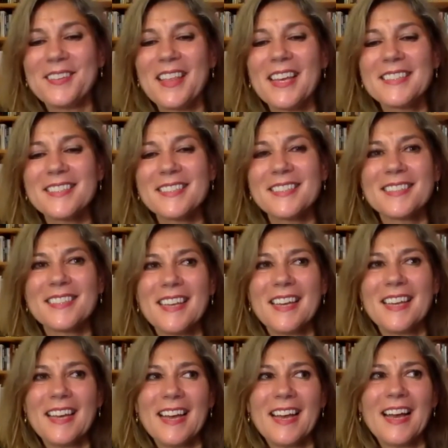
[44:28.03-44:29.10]
That's
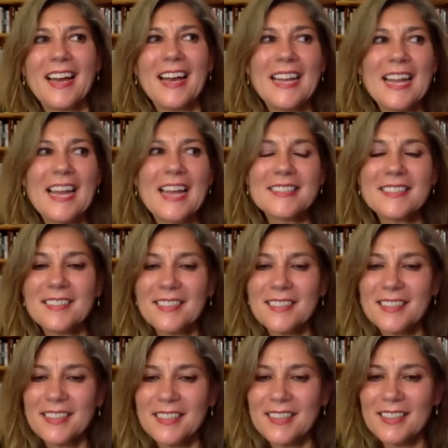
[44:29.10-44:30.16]
an
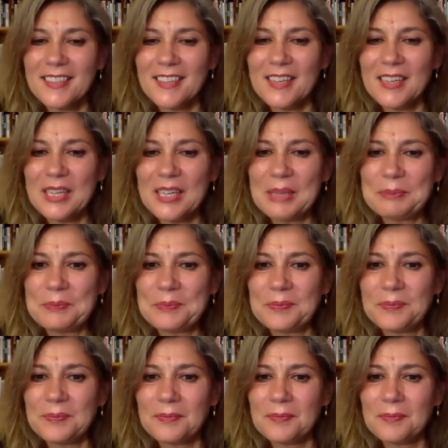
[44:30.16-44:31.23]
excellent um,
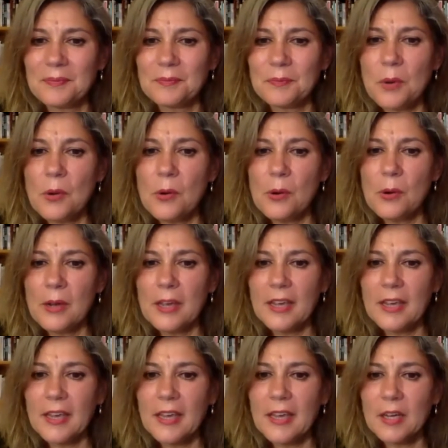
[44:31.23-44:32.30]

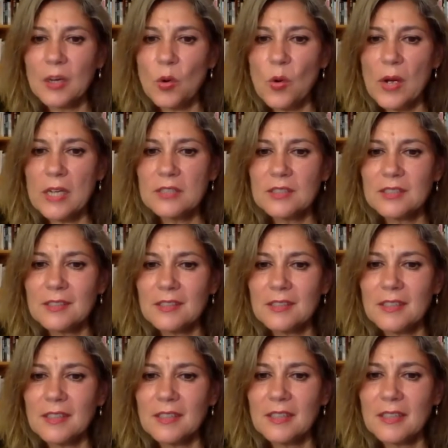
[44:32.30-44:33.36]
point and
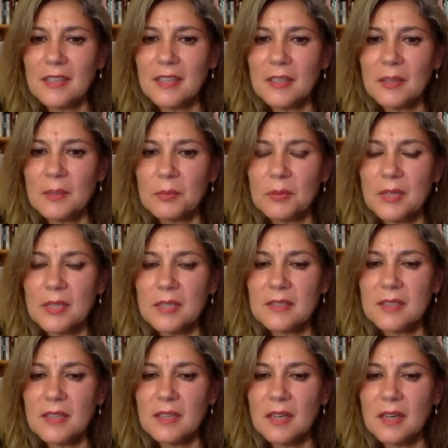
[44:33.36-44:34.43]
question, and it brings
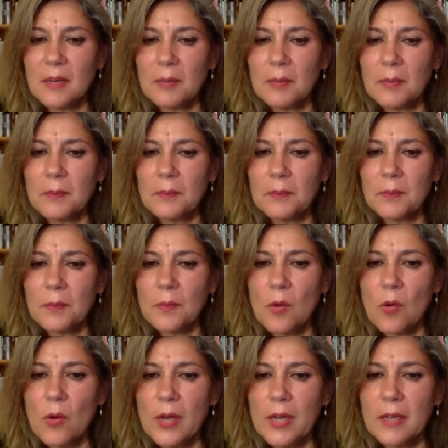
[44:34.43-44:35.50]
up
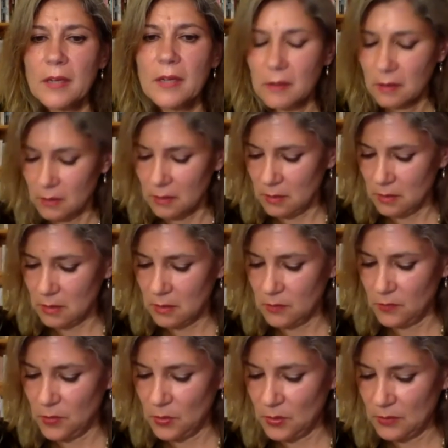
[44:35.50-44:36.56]
quite a
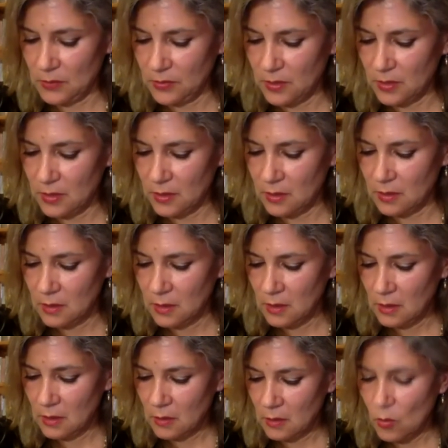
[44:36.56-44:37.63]
few different
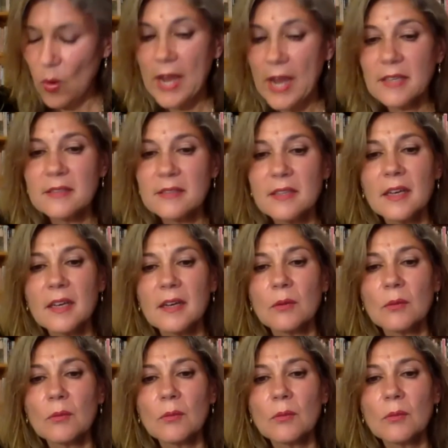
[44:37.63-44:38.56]
ways that